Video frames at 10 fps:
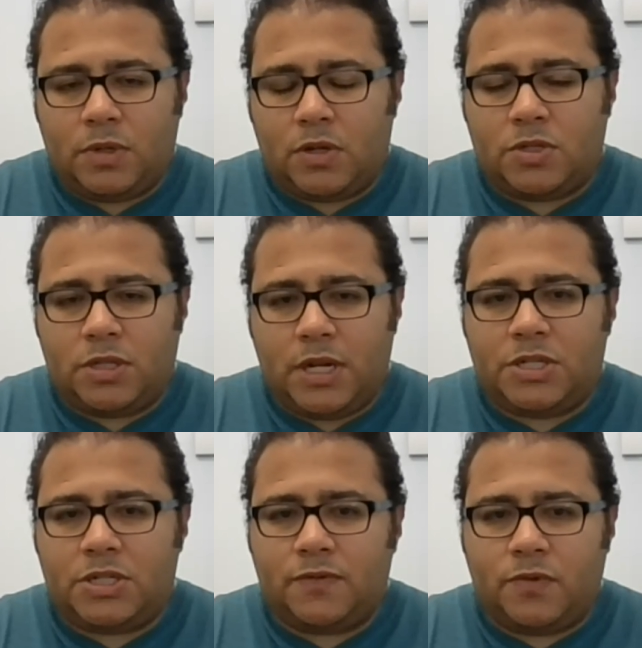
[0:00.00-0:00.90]

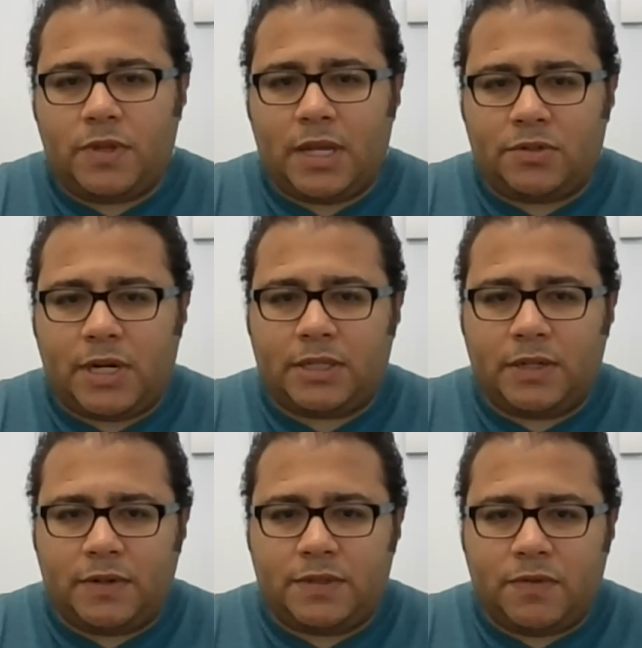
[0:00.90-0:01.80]
consideration for the
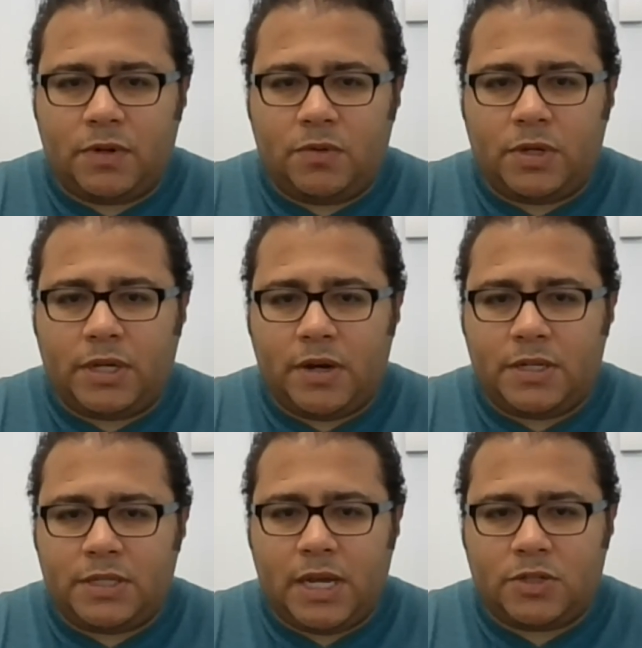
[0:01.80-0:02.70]
attractiveness of the local
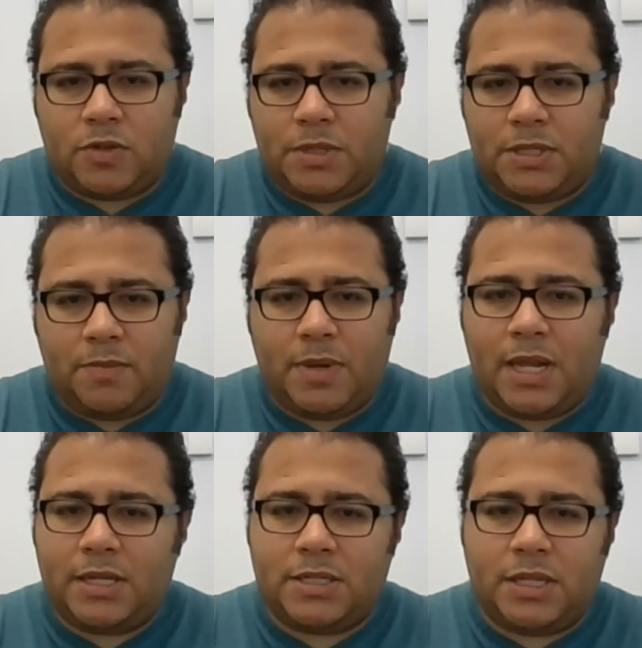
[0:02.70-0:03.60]
currency. There has to be some
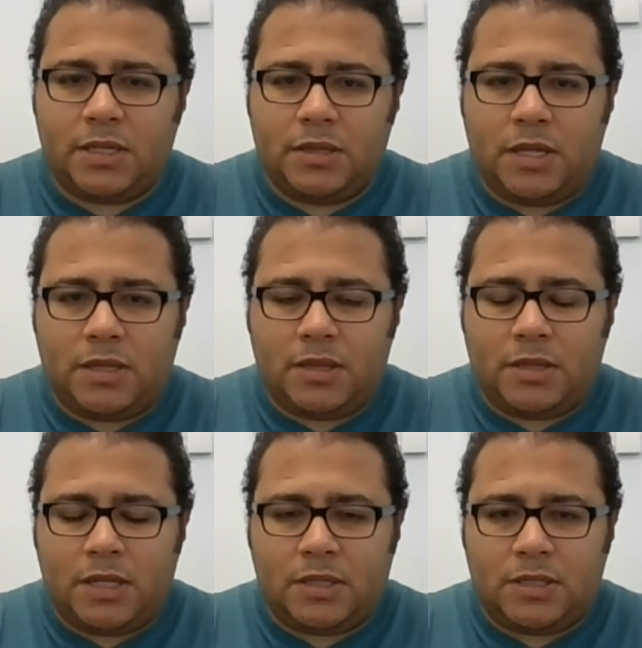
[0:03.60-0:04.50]
balance that
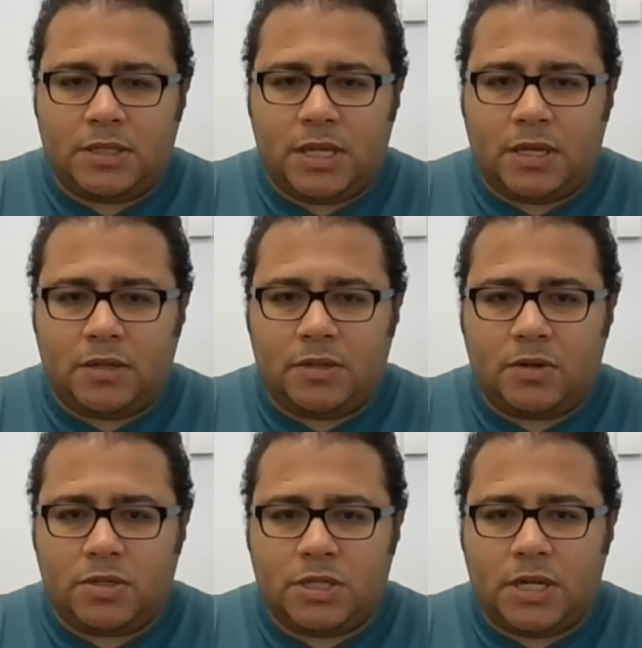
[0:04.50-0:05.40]
is taken into
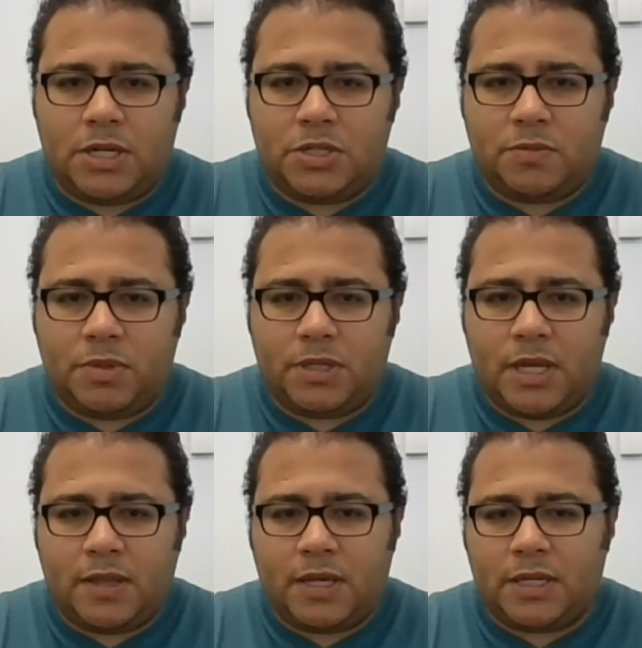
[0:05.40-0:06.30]
consideration. But
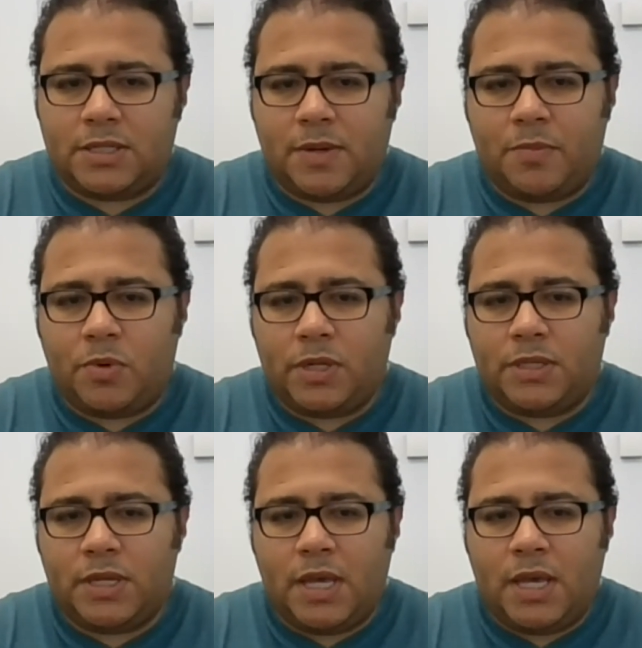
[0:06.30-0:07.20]
I think at some
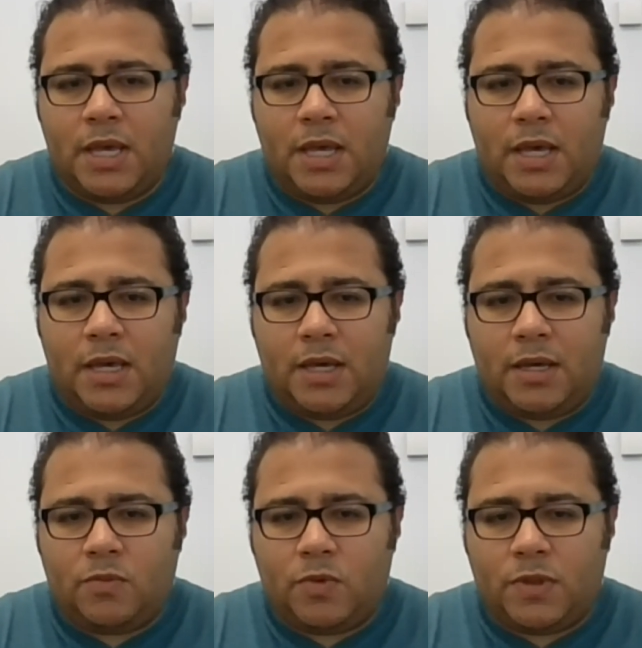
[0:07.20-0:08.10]
point,
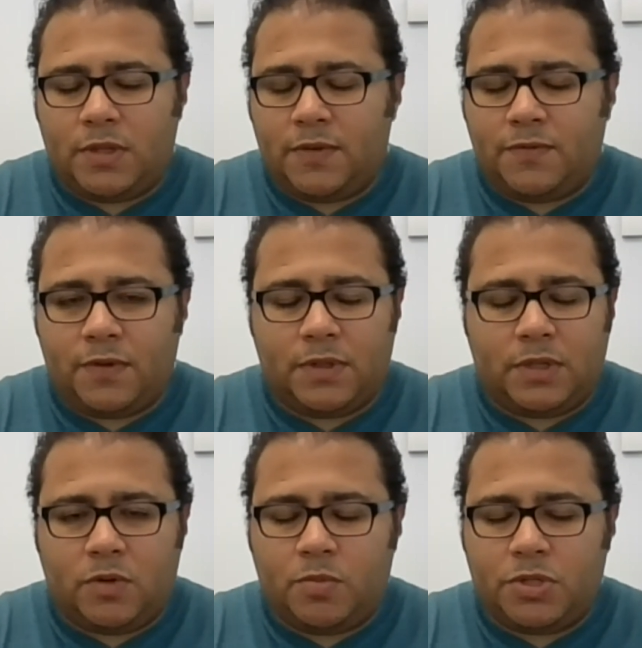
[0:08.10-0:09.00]
with the different
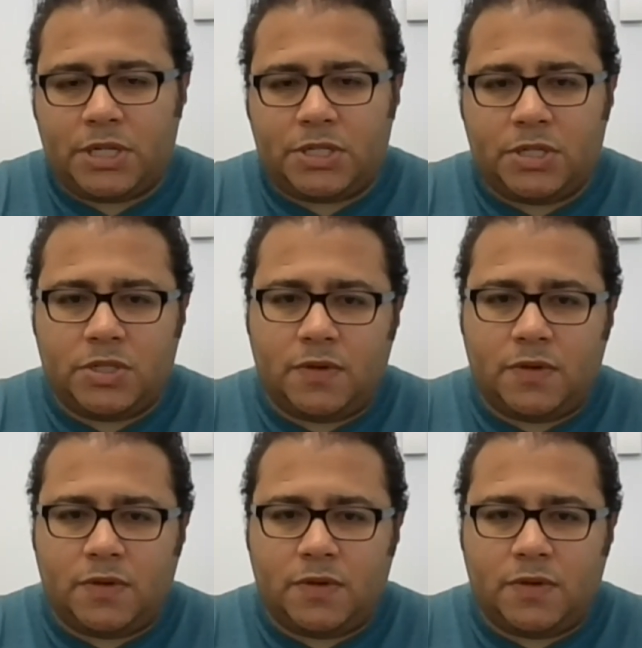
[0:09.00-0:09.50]
projections